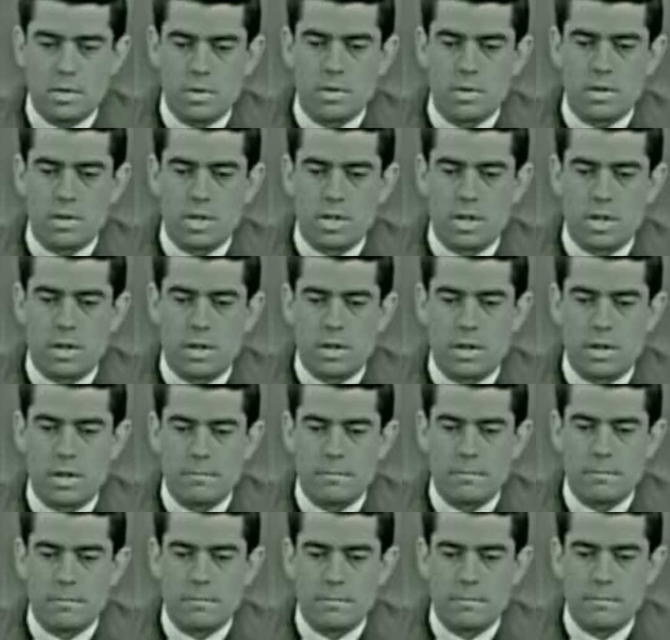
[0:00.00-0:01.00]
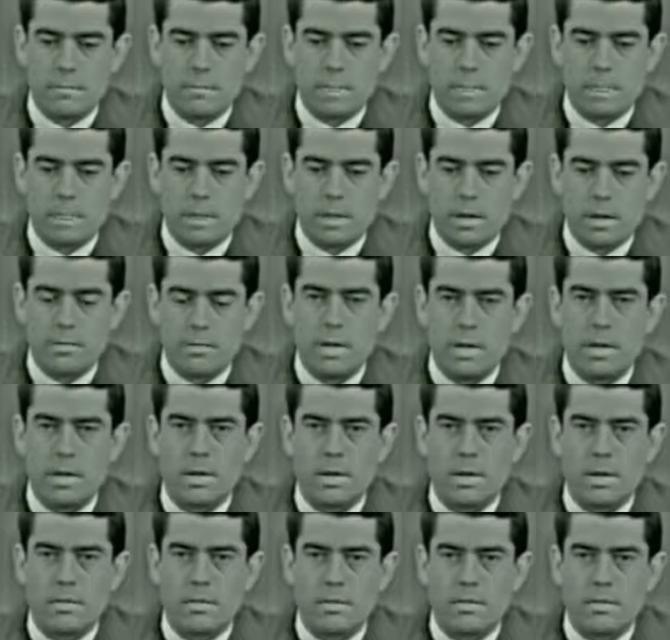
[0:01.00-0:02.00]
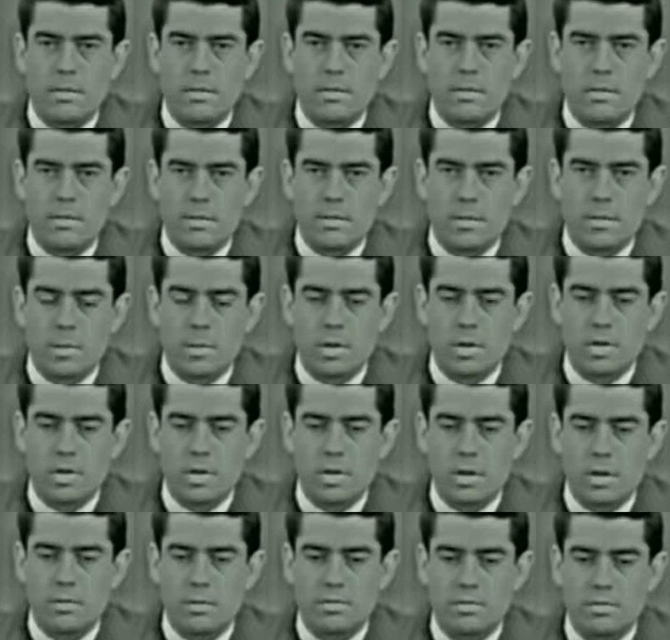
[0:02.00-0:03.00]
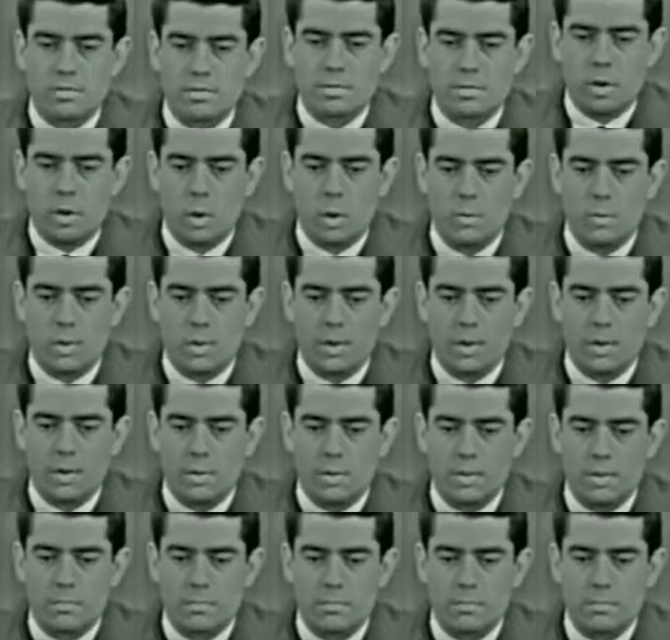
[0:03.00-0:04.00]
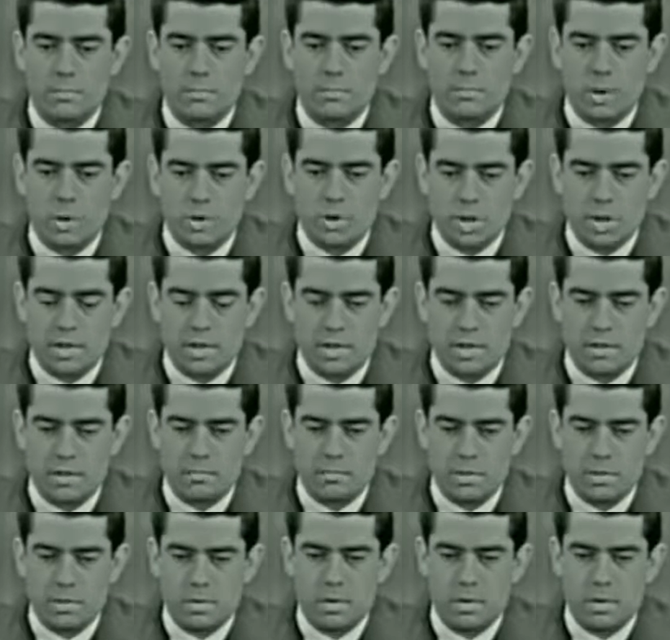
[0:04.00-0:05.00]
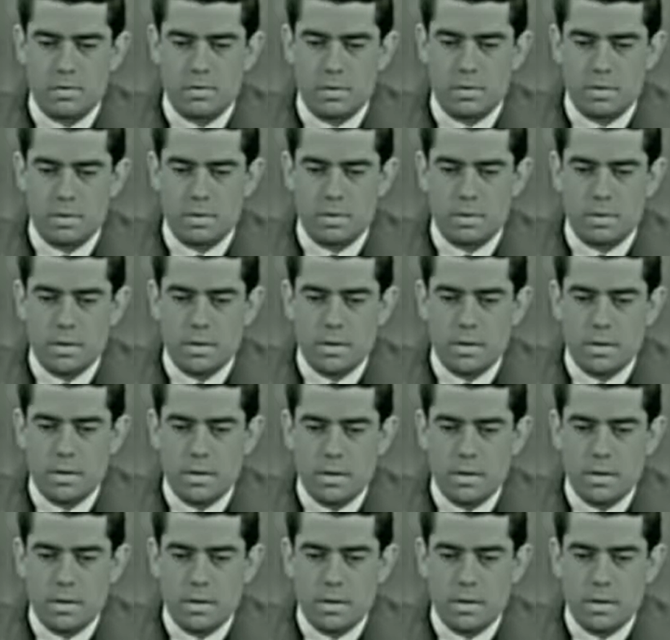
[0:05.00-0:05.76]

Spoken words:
Mrs. Connolly immediately threw herself over him in a protective position.